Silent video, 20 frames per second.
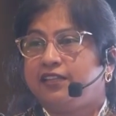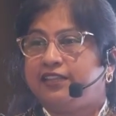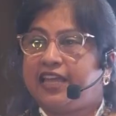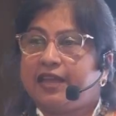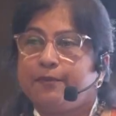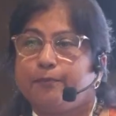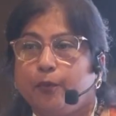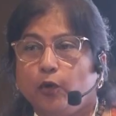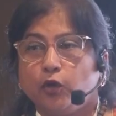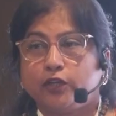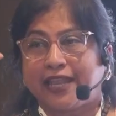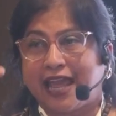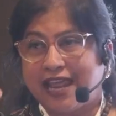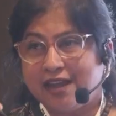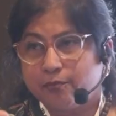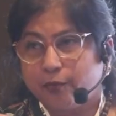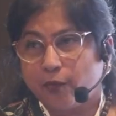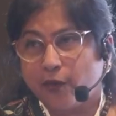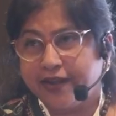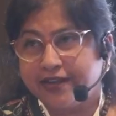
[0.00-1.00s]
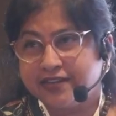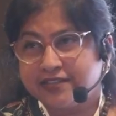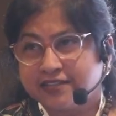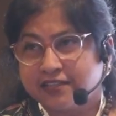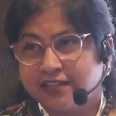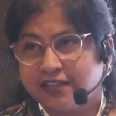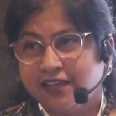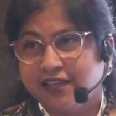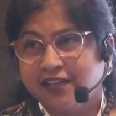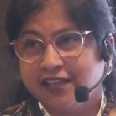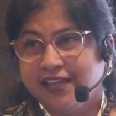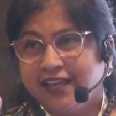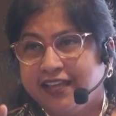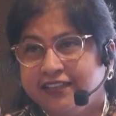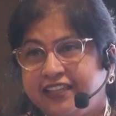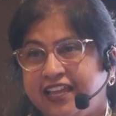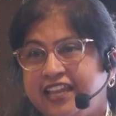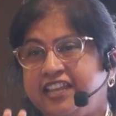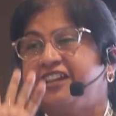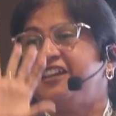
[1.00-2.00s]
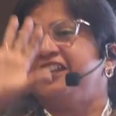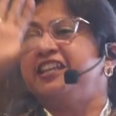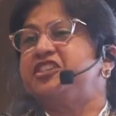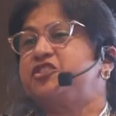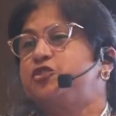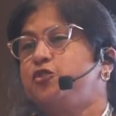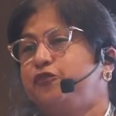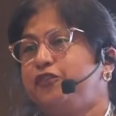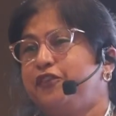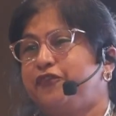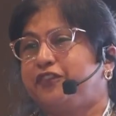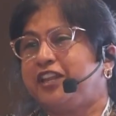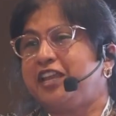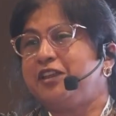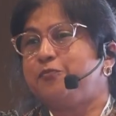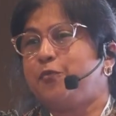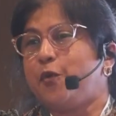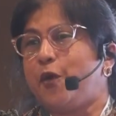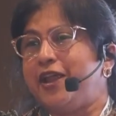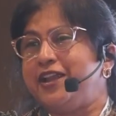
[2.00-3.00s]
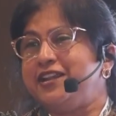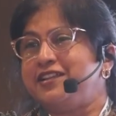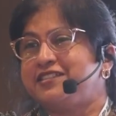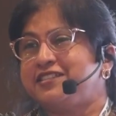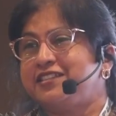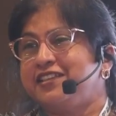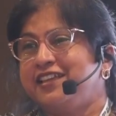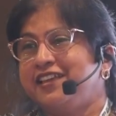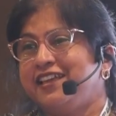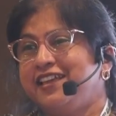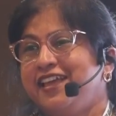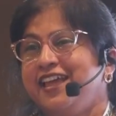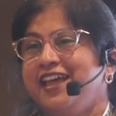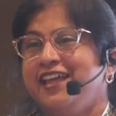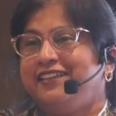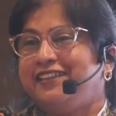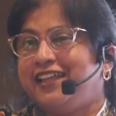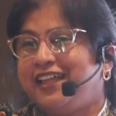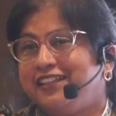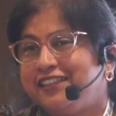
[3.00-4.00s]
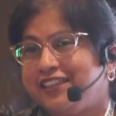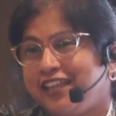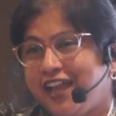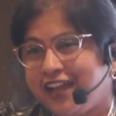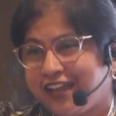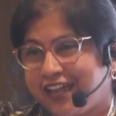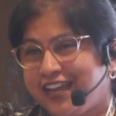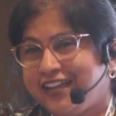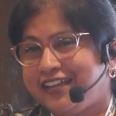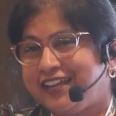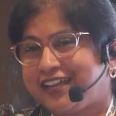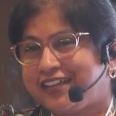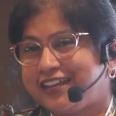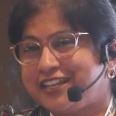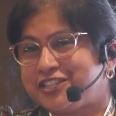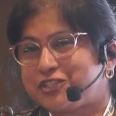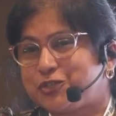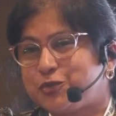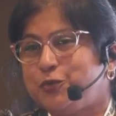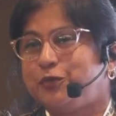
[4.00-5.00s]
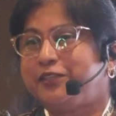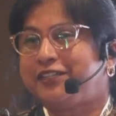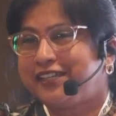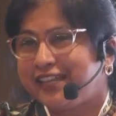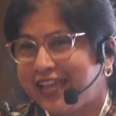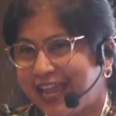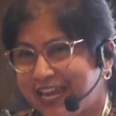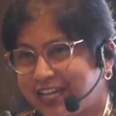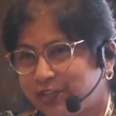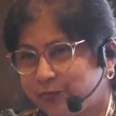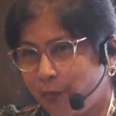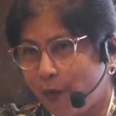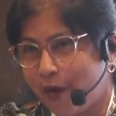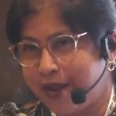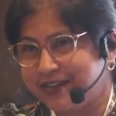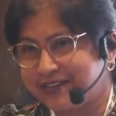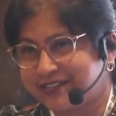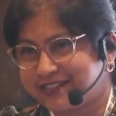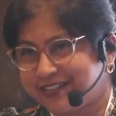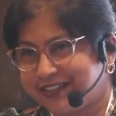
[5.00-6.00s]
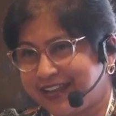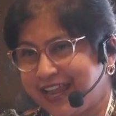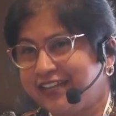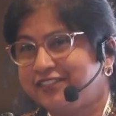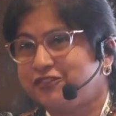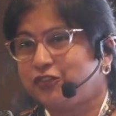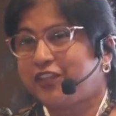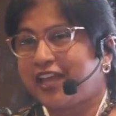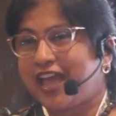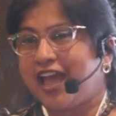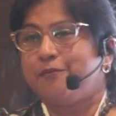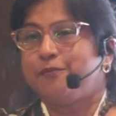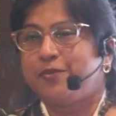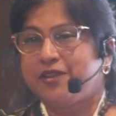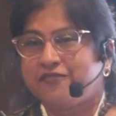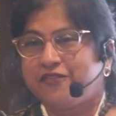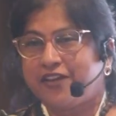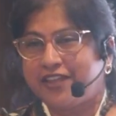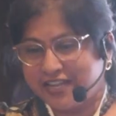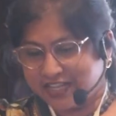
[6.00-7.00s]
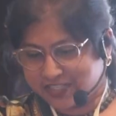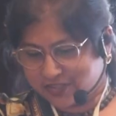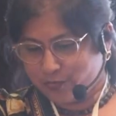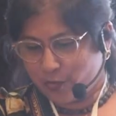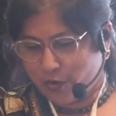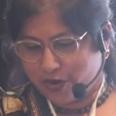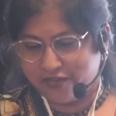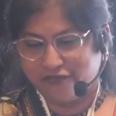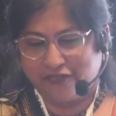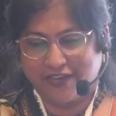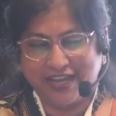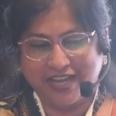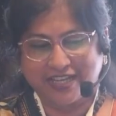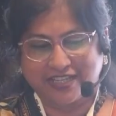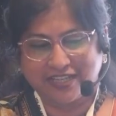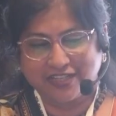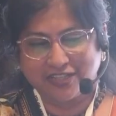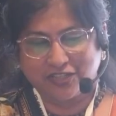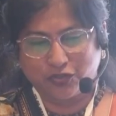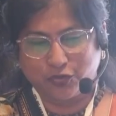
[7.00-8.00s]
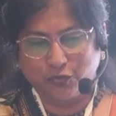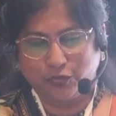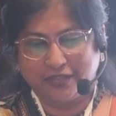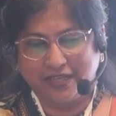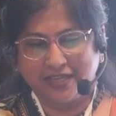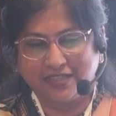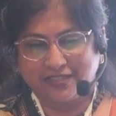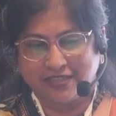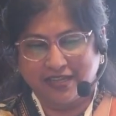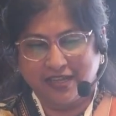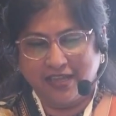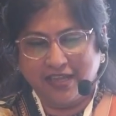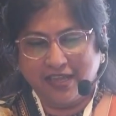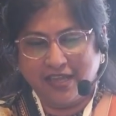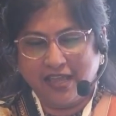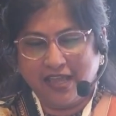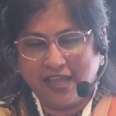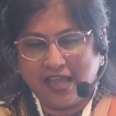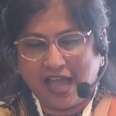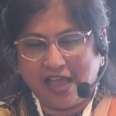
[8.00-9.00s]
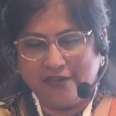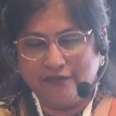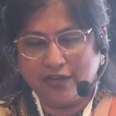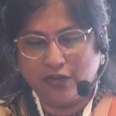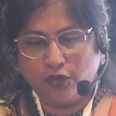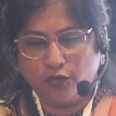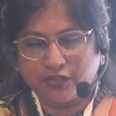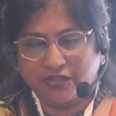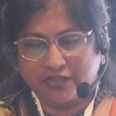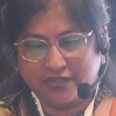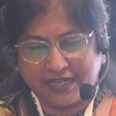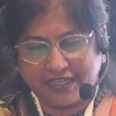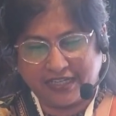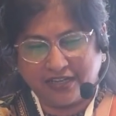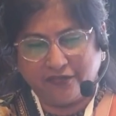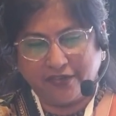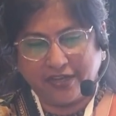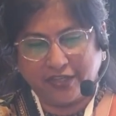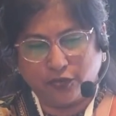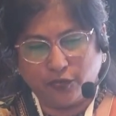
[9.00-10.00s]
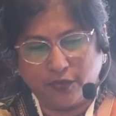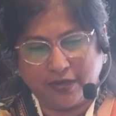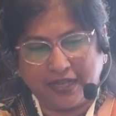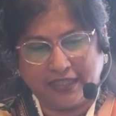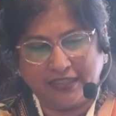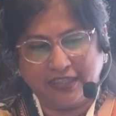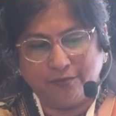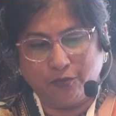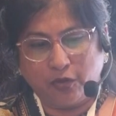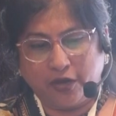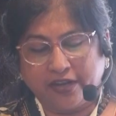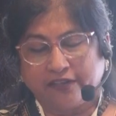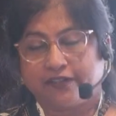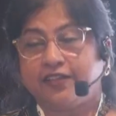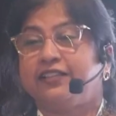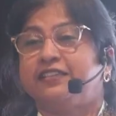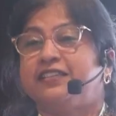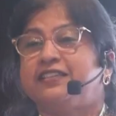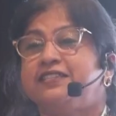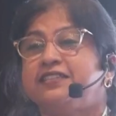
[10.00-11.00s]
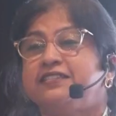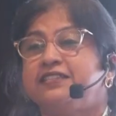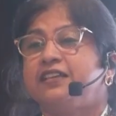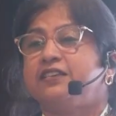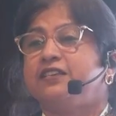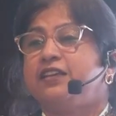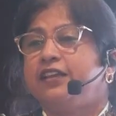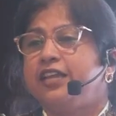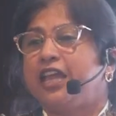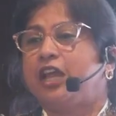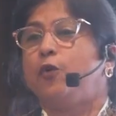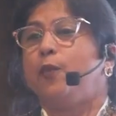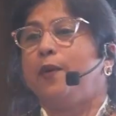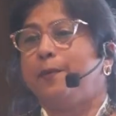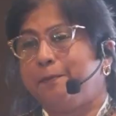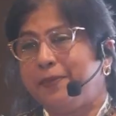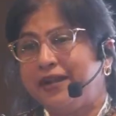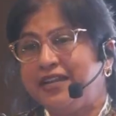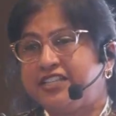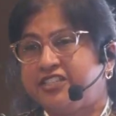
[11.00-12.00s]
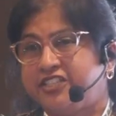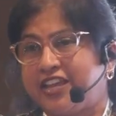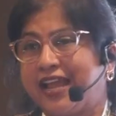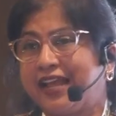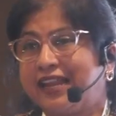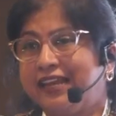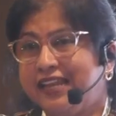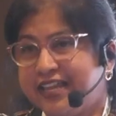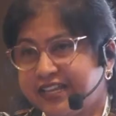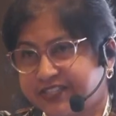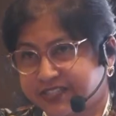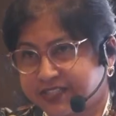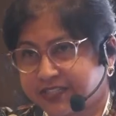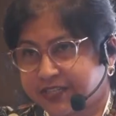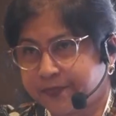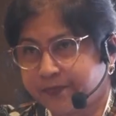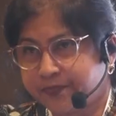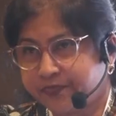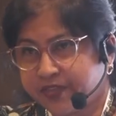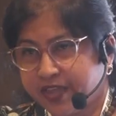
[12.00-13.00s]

they put 10 points, they increased to 15 points, then they again decreased to 8 points, right? So there have been various modifications to this. I will go straight away to another modification. This is an equipment checklist